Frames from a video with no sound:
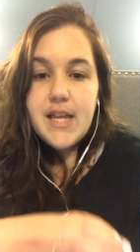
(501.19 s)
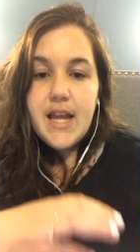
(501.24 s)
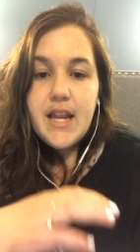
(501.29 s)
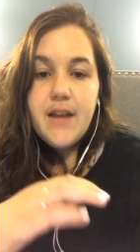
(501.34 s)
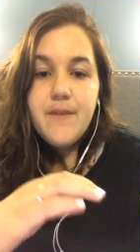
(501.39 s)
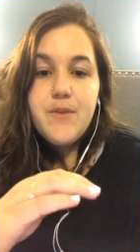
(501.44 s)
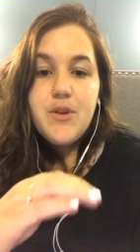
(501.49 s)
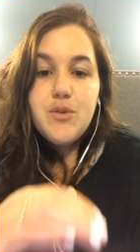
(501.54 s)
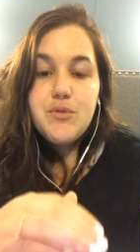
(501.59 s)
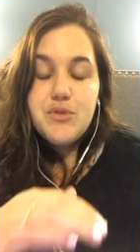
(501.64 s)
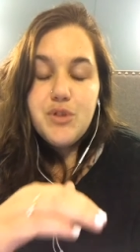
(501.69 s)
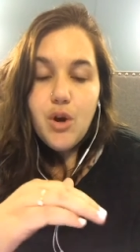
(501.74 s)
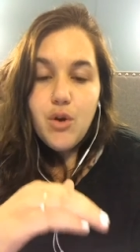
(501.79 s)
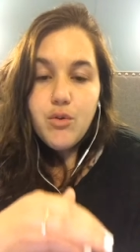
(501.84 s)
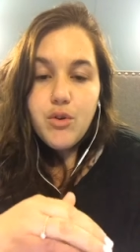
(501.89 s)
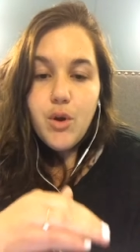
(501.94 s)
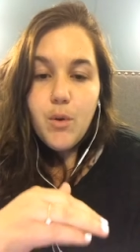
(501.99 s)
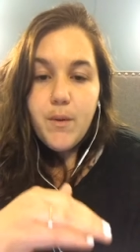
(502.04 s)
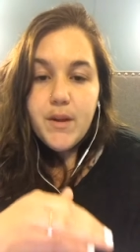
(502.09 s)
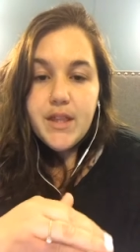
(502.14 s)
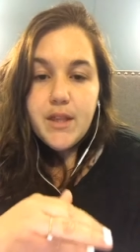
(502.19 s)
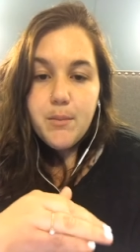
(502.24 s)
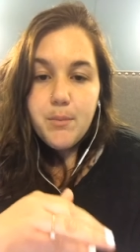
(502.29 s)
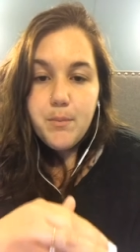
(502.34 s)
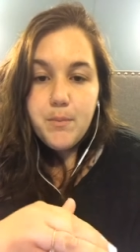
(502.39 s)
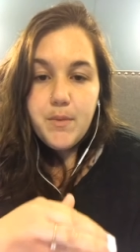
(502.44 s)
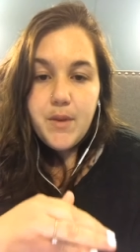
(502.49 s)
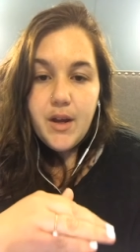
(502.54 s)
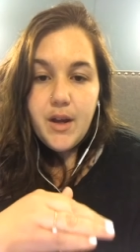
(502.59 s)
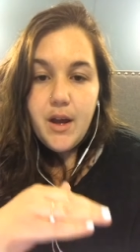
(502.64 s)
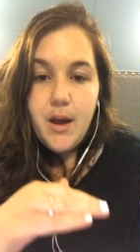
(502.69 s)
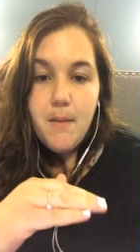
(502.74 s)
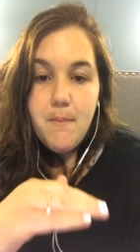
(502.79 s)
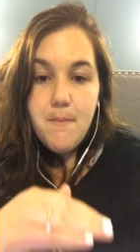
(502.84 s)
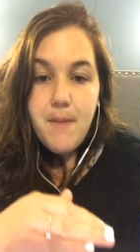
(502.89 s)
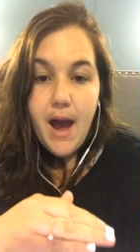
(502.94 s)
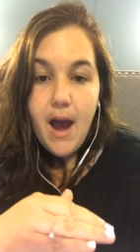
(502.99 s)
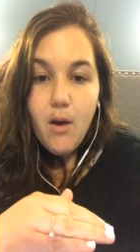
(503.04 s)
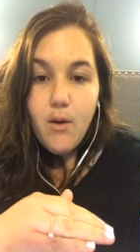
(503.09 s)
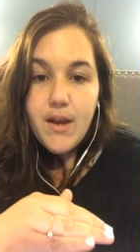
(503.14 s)
And if you don't know what the
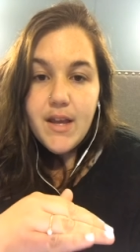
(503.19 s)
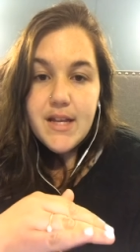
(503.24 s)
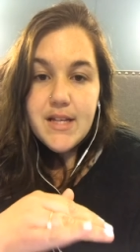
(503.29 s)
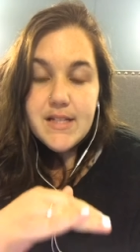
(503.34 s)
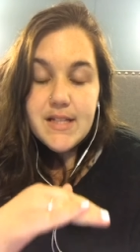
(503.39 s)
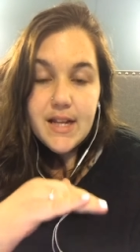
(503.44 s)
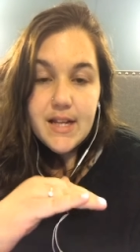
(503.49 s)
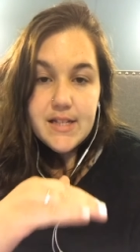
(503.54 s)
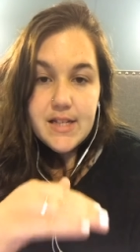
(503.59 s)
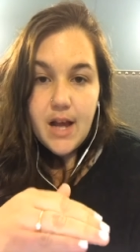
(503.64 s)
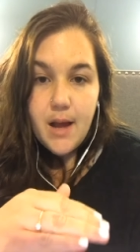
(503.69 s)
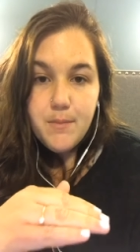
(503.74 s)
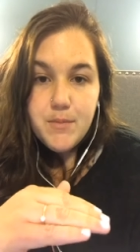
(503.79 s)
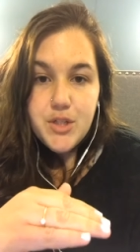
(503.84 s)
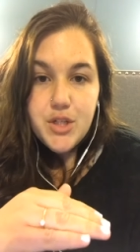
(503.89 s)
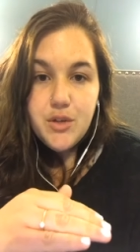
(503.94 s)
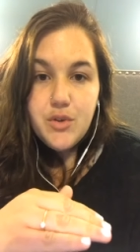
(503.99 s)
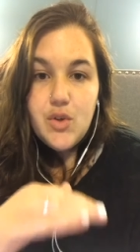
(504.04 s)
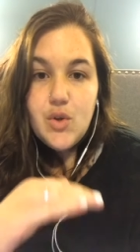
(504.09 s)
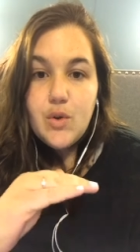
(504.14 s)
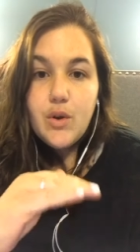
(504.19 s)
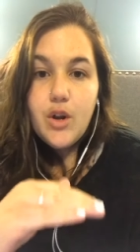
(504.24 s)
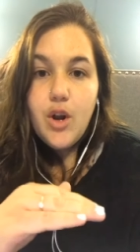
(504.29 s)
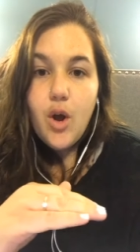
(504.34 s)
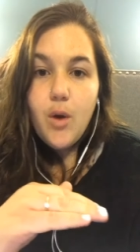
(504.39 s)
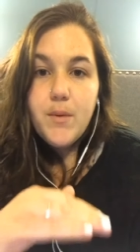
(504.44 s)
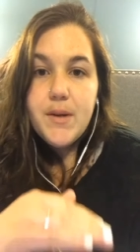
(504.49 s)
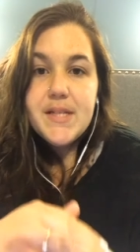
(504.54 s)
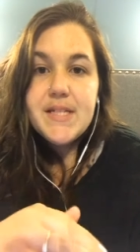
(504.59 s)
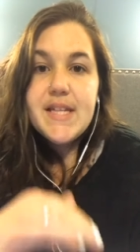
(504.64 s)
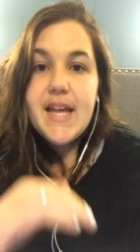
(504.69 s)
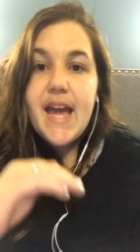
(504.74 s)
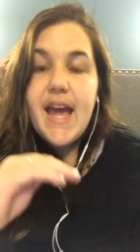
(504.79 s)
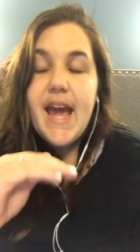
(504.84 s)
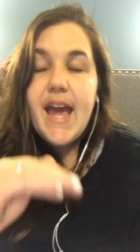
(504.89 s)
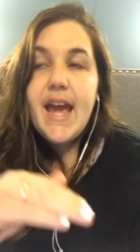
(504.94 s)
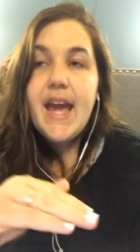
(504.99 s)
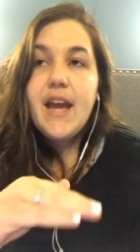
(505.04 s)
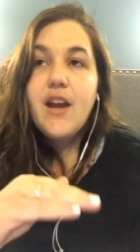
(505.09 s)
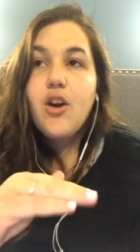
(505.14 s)
amount is that it's up to, you can always say,
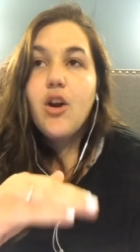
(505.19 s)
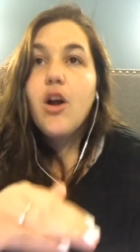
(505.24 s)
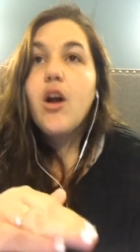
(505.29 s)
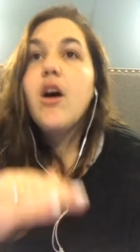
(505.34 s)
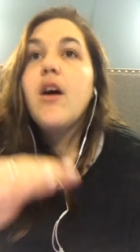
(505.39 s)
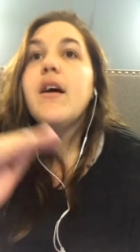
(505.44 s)
hey girl,